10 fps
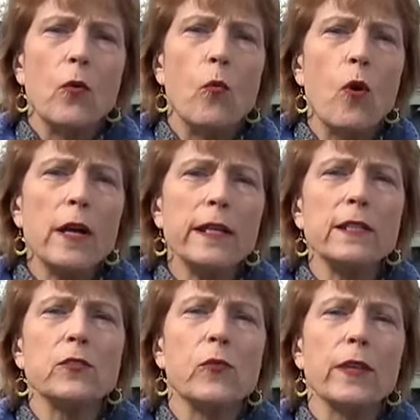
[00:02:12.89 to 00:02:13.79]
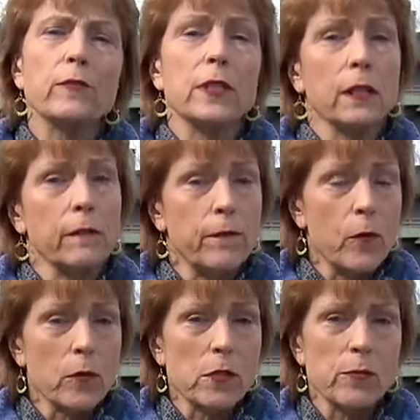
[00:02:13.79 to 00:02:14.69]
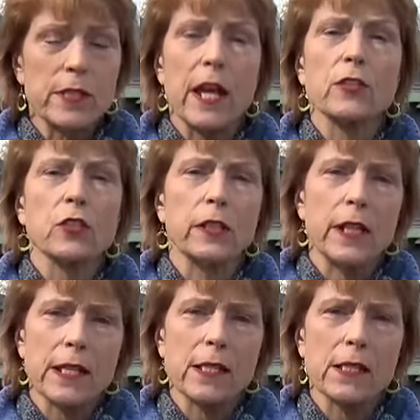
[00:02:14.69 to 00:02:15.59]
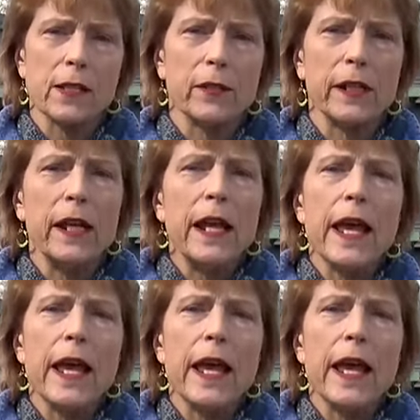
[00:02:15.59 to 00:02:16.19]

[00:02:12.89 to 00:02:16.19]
one into whether deadly force was actually necessary,